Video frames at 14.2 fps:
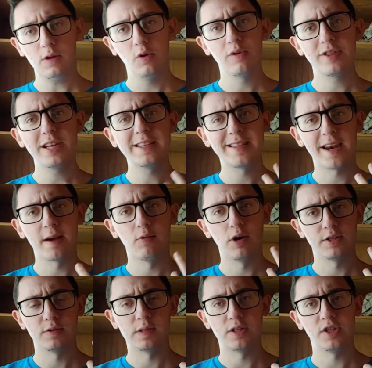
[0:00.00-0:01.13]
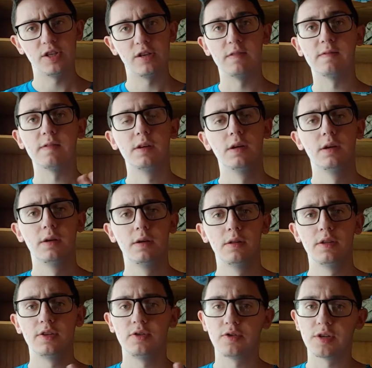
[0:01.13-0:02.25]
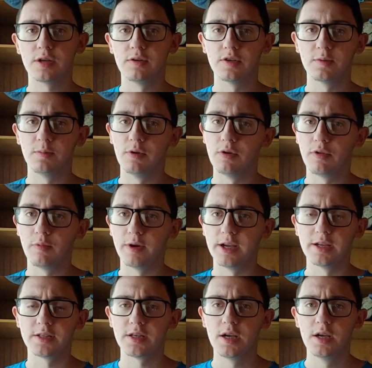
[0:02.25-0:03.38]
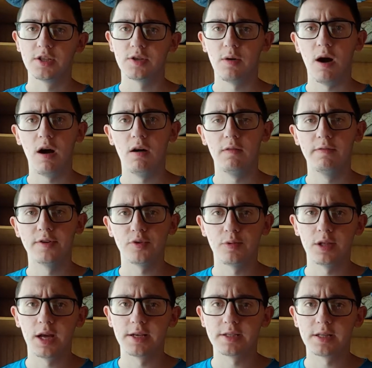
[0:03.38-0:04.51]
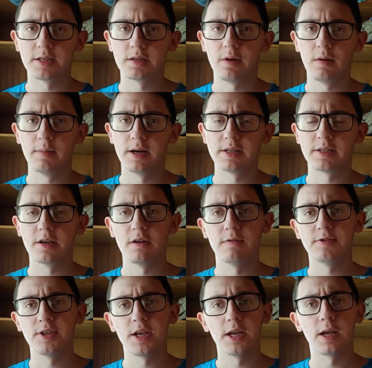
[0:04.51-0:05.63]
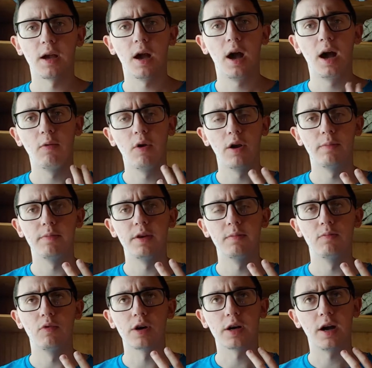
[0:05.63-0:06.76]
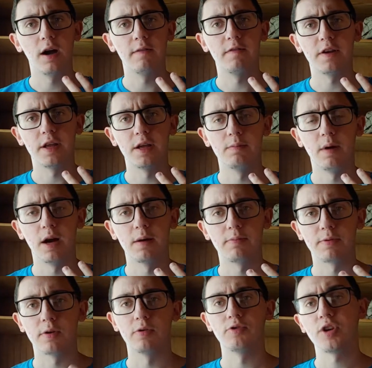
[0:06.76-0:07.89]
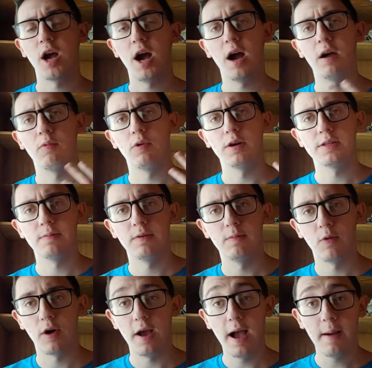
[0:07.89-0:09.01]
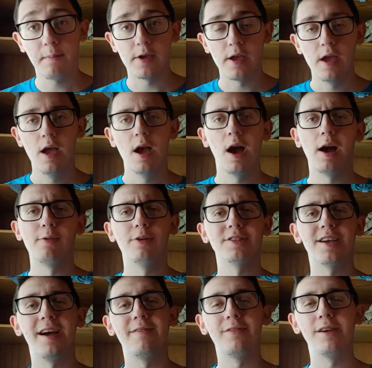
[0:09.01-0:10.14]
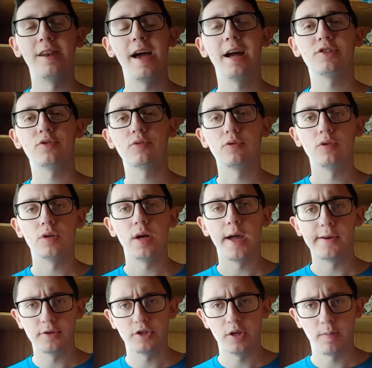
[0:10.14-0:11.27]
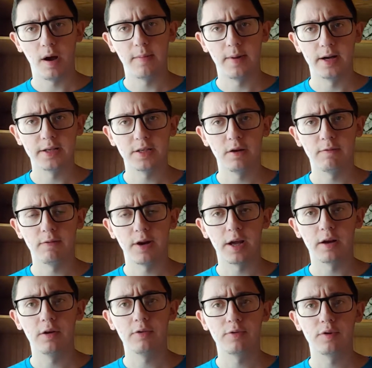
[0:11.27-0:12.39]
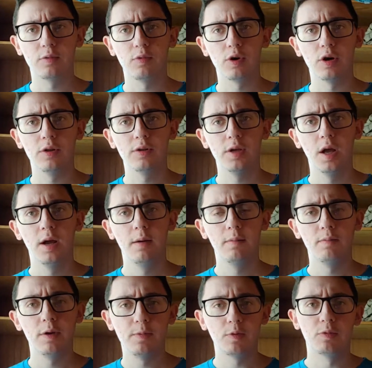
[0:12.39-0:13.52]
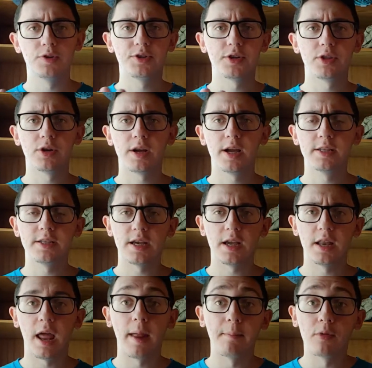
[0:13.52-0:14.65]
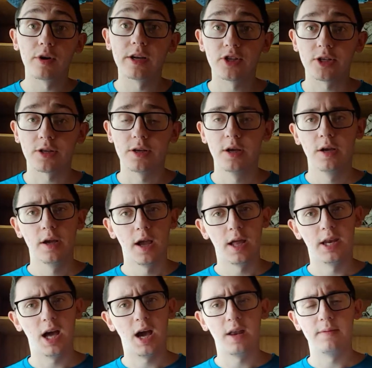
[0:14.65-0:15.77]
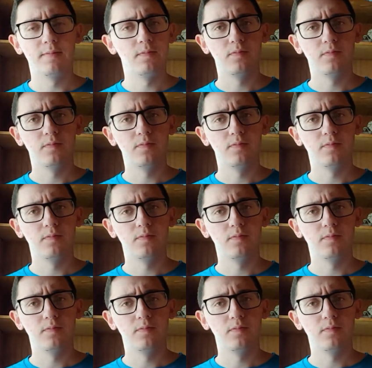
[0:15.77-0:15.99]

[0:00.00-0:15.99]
or things that I want to achieve. This usually goes both ways. So I'll visualize things about myself saying, I want to be more confident in my approach. I want to be more happy. I want to have a natural energy about myself. When I go through the world, people will turn their heads in admiration and not,